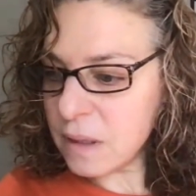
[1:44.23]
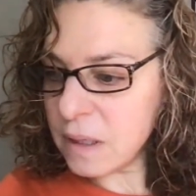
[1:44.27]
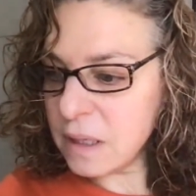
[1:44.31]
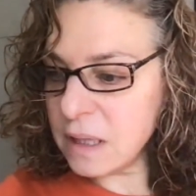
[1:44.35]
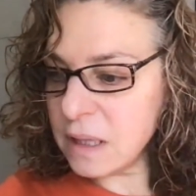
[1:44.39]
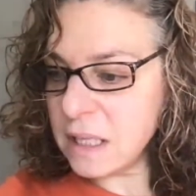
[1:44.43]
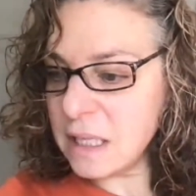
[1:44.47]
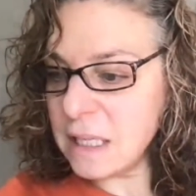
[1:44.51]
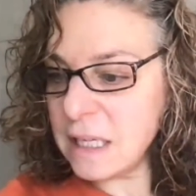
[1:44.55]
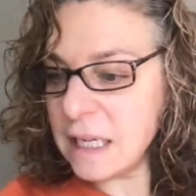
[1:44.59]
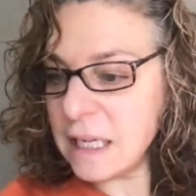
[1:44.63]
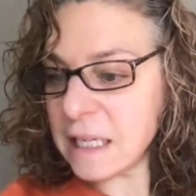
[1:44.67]

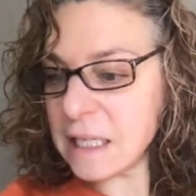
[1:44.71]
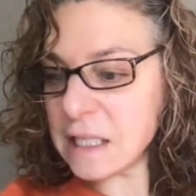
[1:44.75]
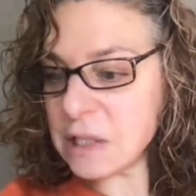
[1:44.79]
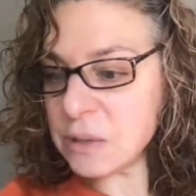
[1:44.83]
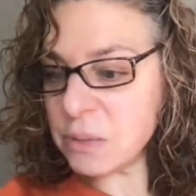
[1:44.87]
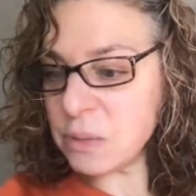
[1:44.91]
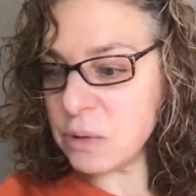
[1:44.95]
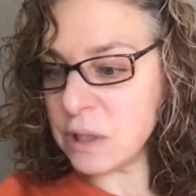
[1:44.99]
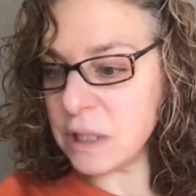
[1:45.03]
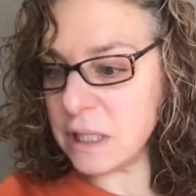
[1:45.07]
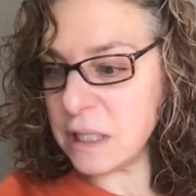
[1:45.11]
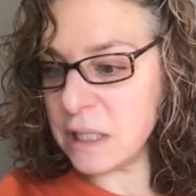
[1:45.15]
The next
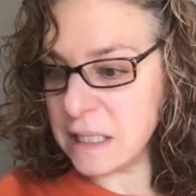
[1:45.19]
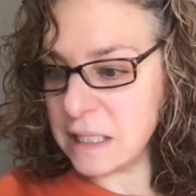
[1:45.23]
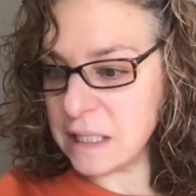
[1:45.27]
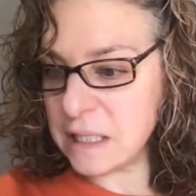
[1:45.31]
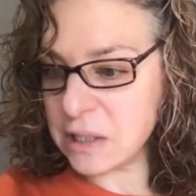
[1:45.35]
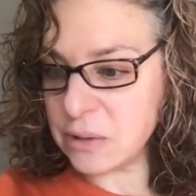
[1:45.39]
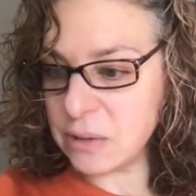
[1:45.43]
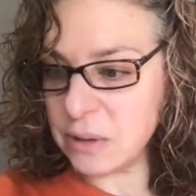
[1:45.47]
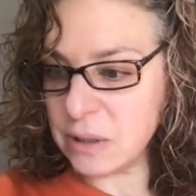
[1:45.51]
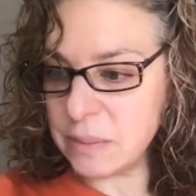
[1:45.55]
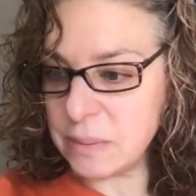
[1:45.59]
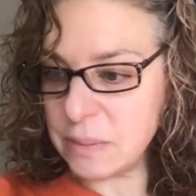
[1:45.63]
one is
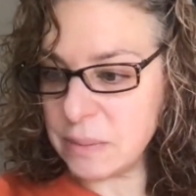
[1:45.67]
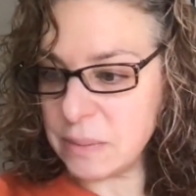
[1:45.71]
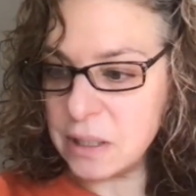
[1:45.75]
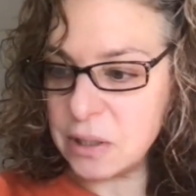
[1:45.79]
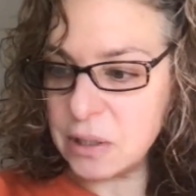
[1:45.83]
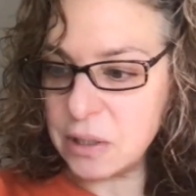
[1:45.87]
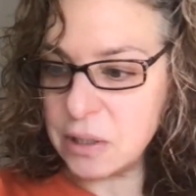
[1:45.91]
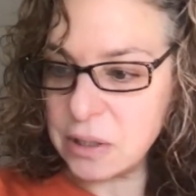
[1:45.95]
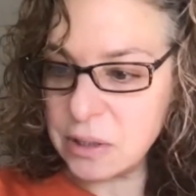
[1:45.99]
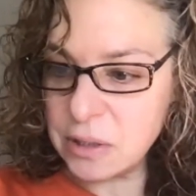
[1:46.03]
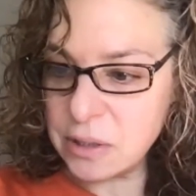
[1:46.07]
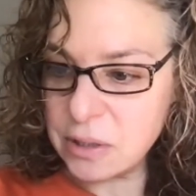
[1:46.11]
going to be
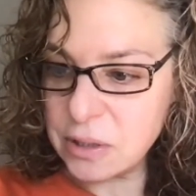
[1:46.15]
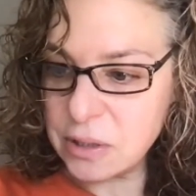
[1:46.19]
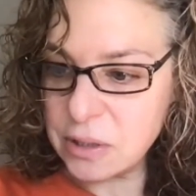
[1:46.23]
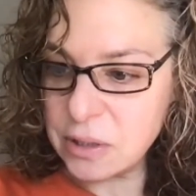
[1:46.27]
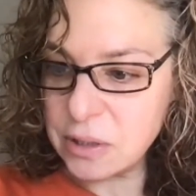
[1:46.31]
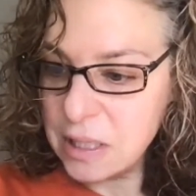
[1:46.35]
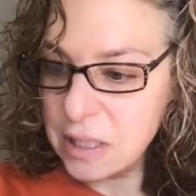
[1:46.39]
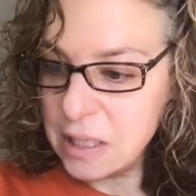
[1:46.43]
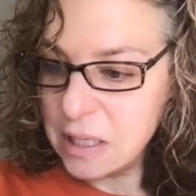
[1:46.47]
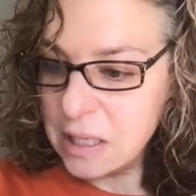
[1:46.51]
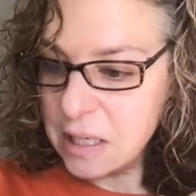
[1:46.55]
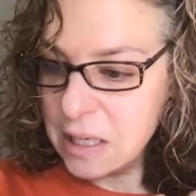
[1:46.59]
called
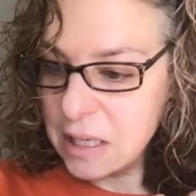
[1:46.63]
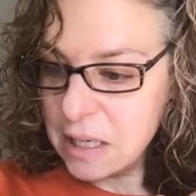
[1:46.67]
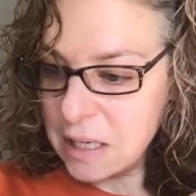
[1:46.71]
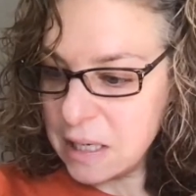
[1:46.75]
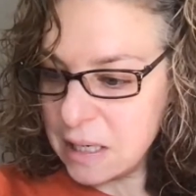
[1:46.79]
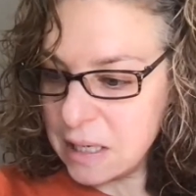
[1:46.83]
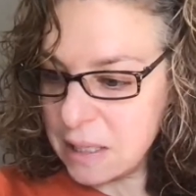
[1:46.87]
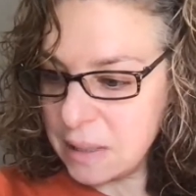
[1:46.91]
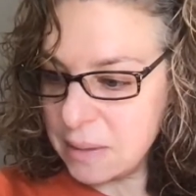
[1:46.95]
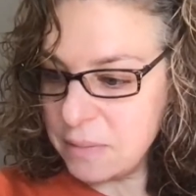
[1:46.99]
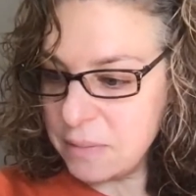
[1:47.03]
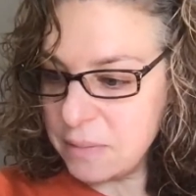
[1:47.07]

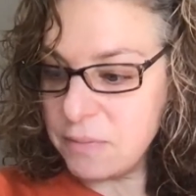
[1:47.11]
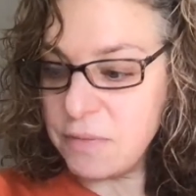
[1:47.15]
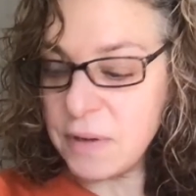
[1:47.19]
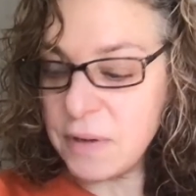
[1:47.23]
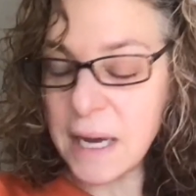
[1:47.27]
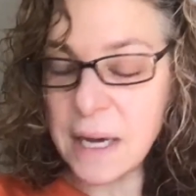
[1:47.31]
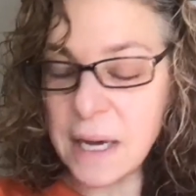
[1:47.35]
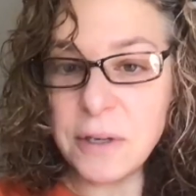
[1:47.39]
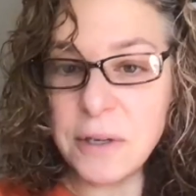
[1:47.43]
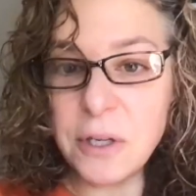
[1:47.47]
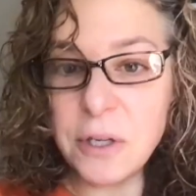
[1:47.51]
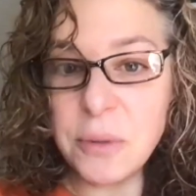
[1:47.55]
um,
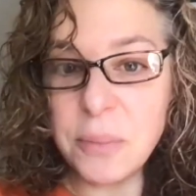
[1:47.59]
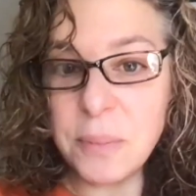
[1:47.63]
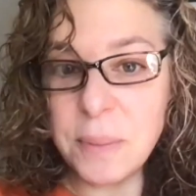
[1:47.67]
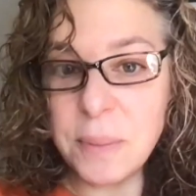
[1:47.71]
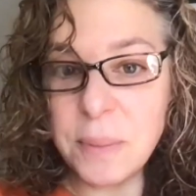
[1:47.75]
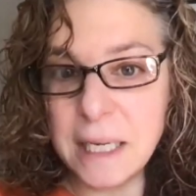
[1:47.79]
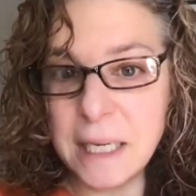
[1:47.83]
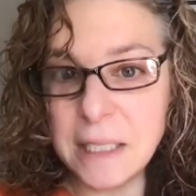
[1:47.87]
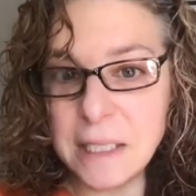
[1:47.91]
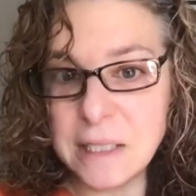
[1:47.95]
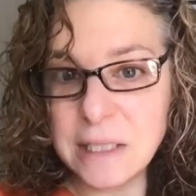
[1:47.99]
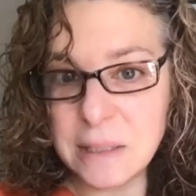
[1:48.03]
value
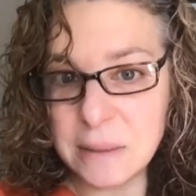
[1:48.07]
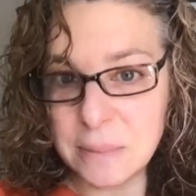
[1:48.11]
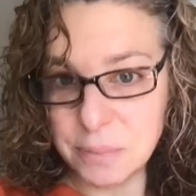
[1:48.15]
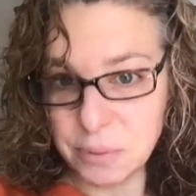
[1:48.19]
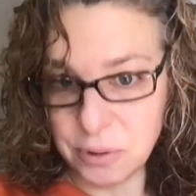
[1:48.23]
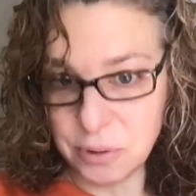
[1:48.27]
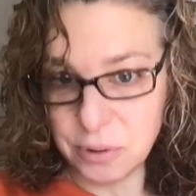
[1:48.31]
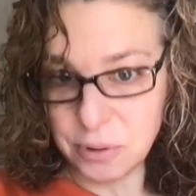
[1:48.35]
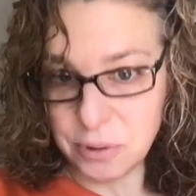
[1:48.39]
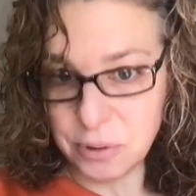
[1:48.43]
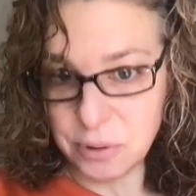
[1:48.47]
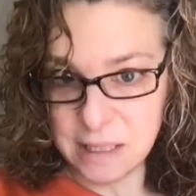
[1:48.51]
based
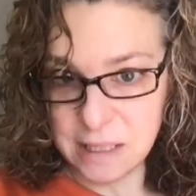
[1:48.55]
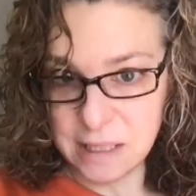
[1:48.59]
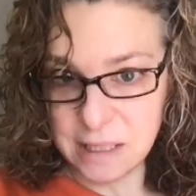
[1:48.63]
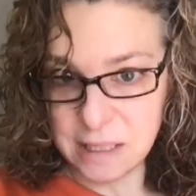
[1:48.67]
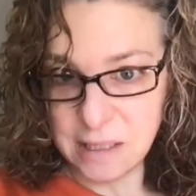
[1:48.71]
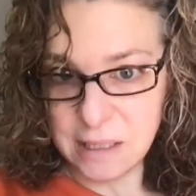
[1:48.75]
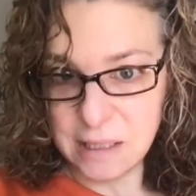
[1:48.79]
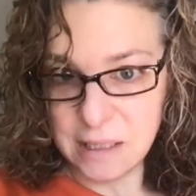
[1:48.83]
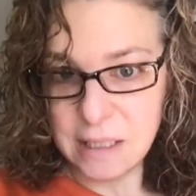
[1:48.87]
pricing.